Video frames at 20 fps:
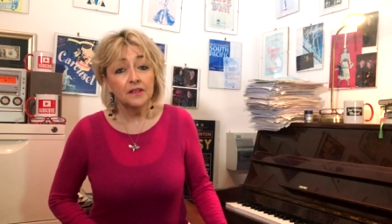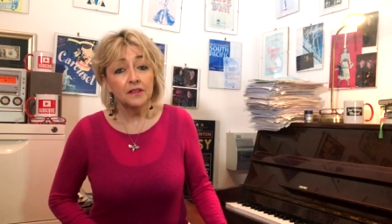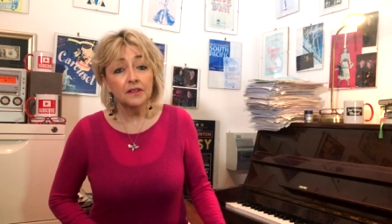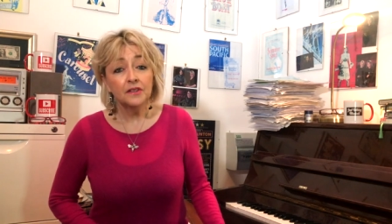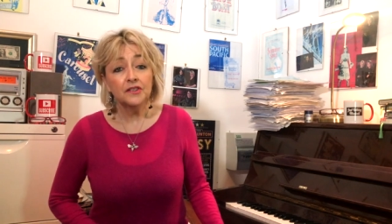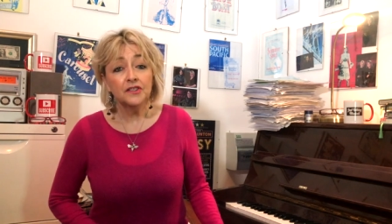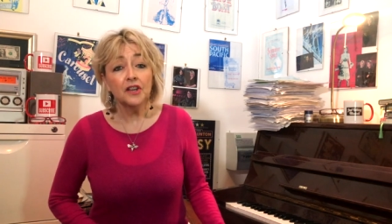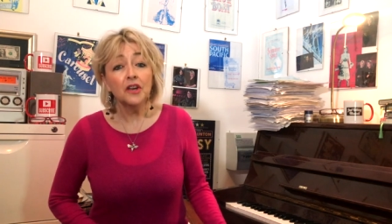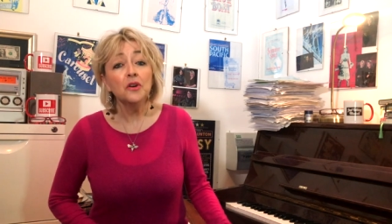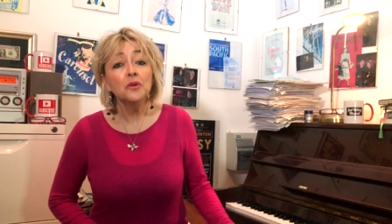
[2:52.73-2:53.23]

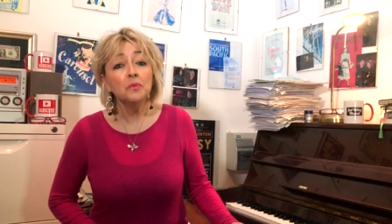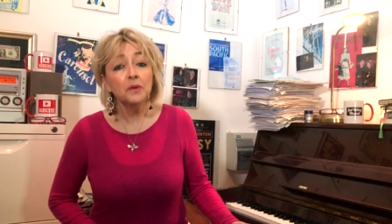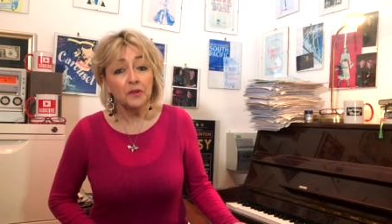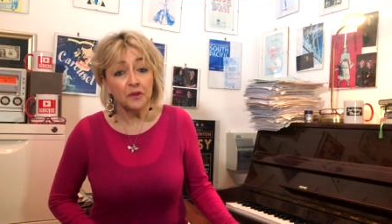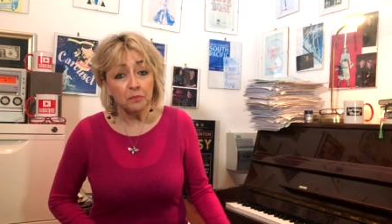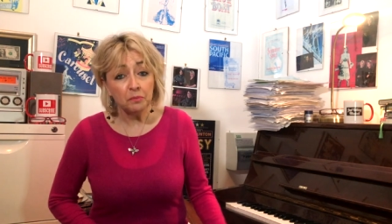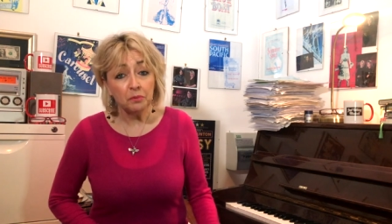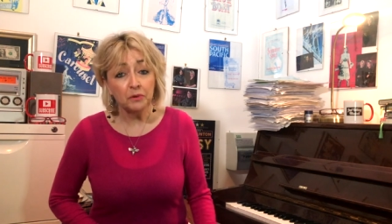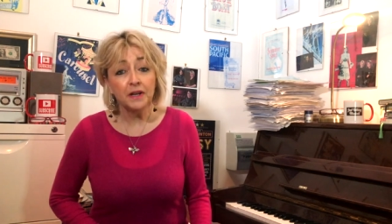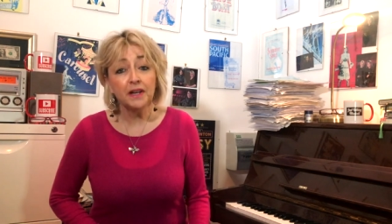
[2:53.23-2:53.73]
So, with
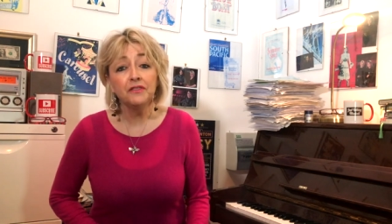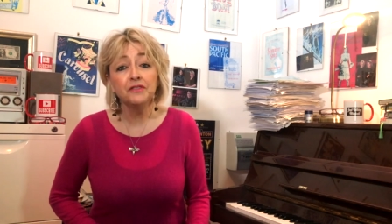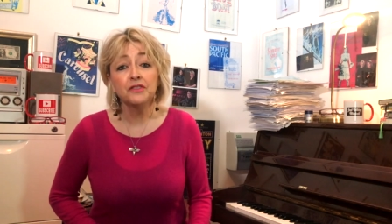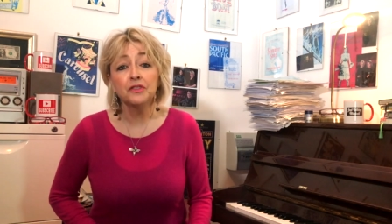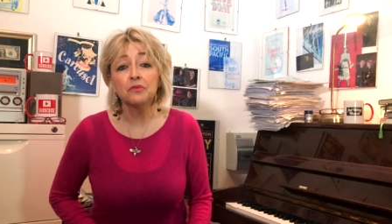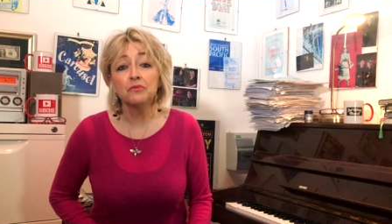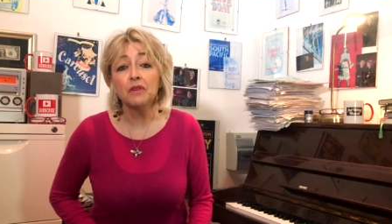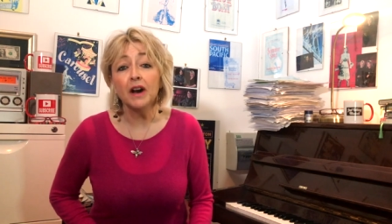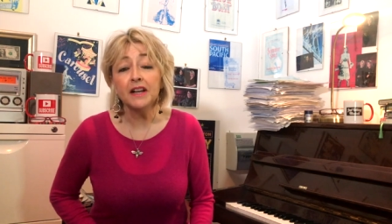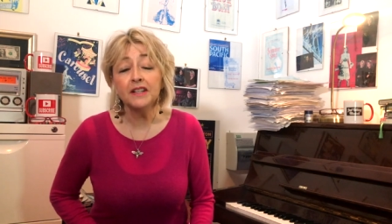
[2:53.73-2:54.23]
a brief
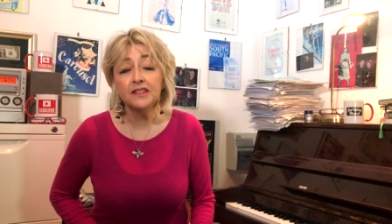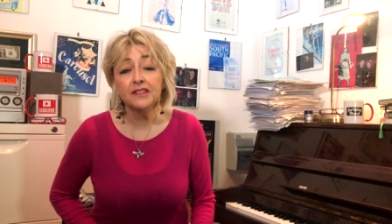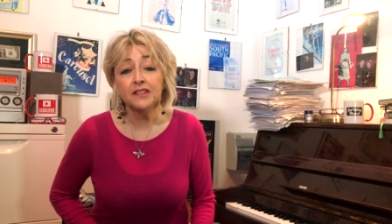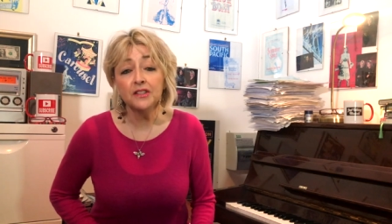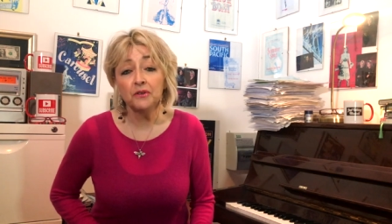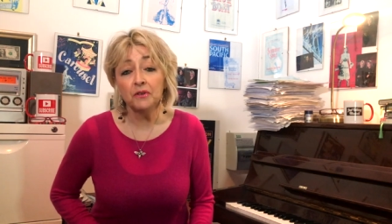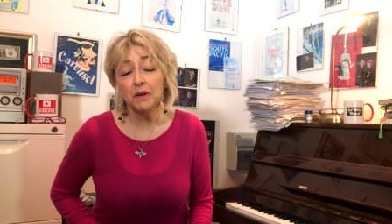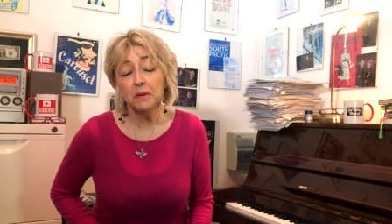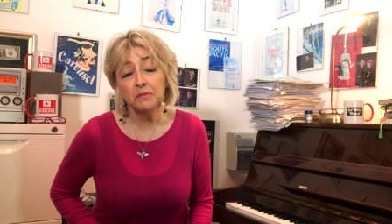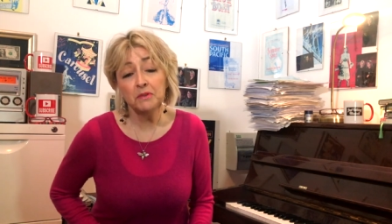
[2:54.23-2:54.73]
to write a
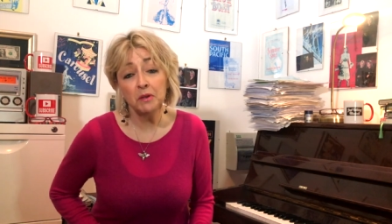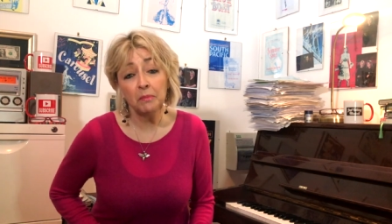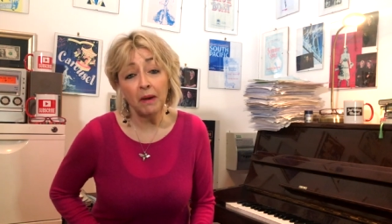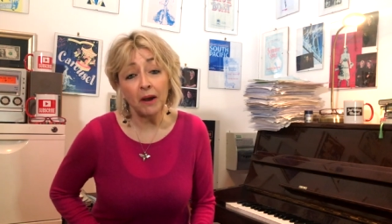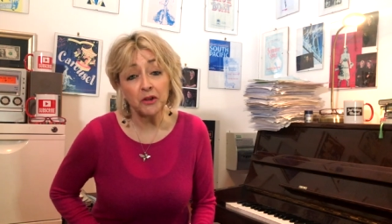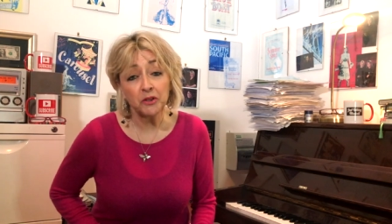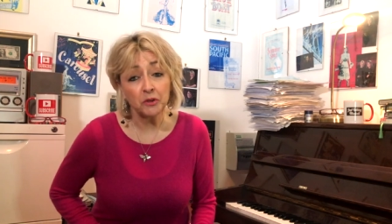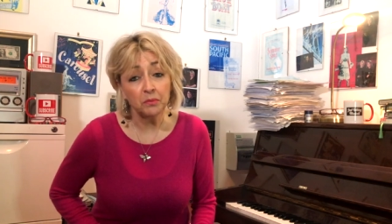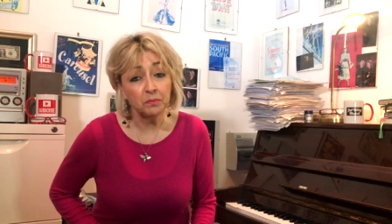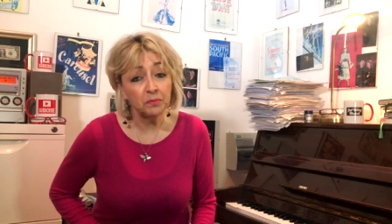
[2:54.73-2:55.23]
script
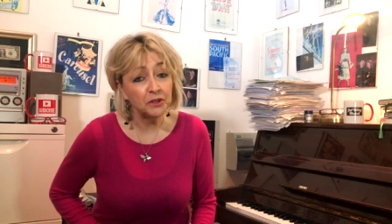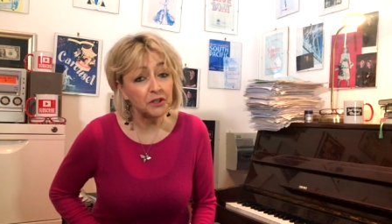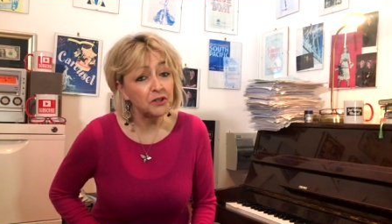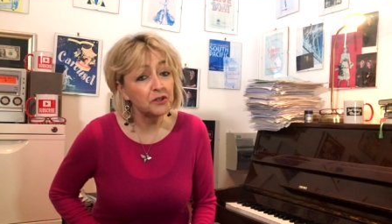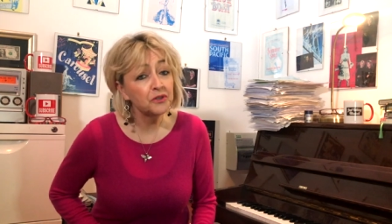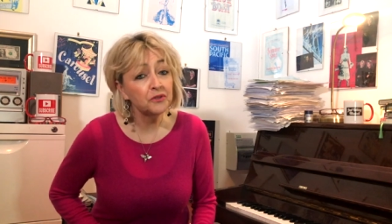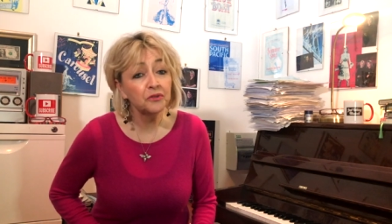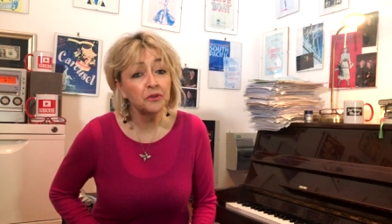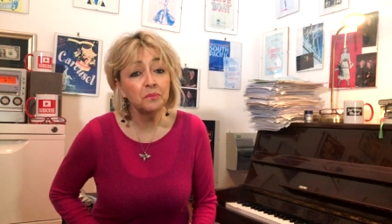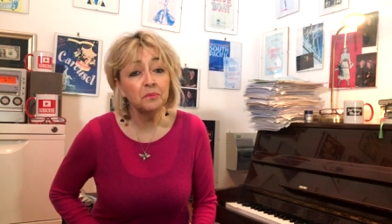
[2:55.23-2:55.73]
about a
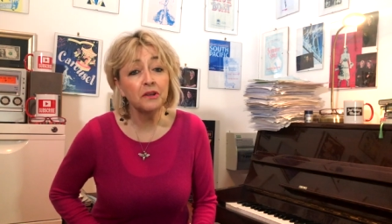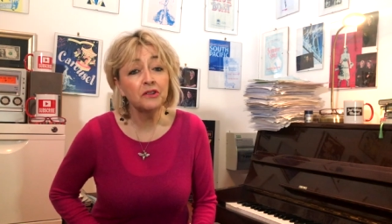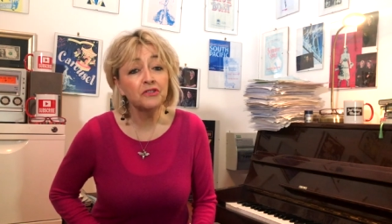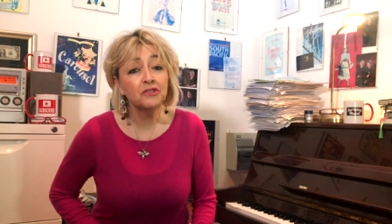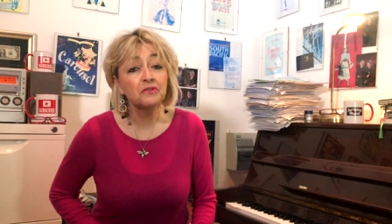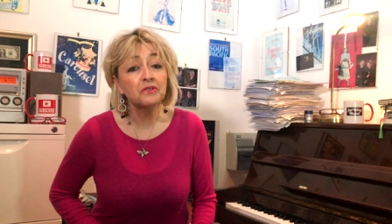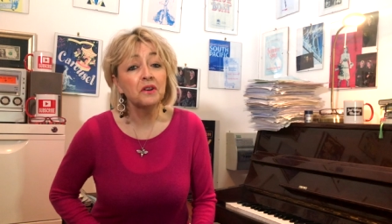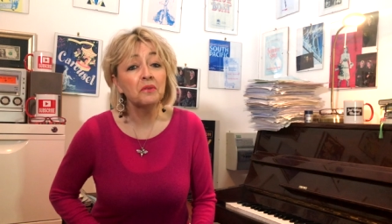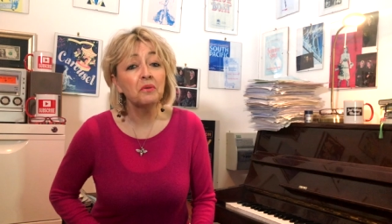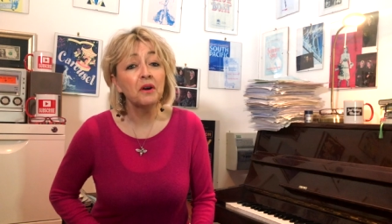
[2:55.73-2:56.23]
beautiful
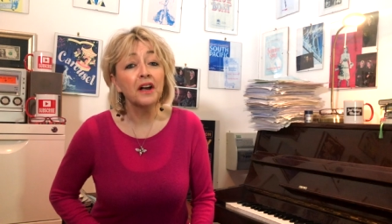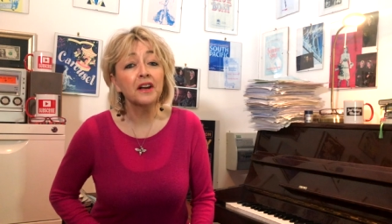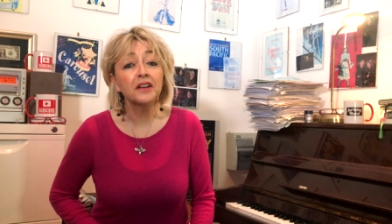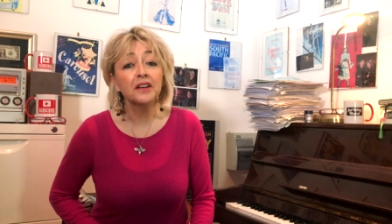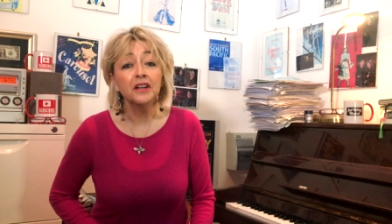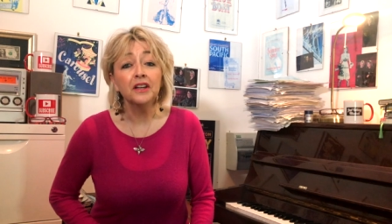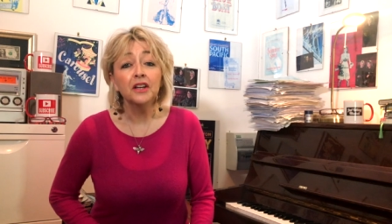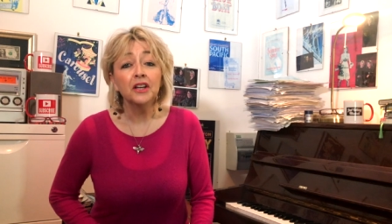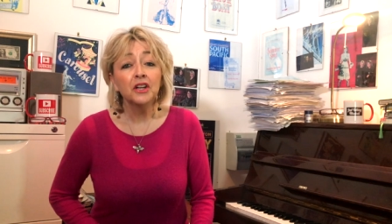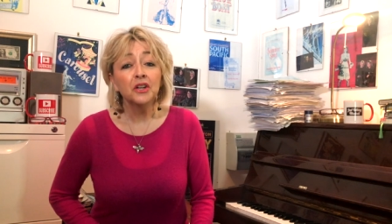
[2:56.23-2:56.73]
missionary worker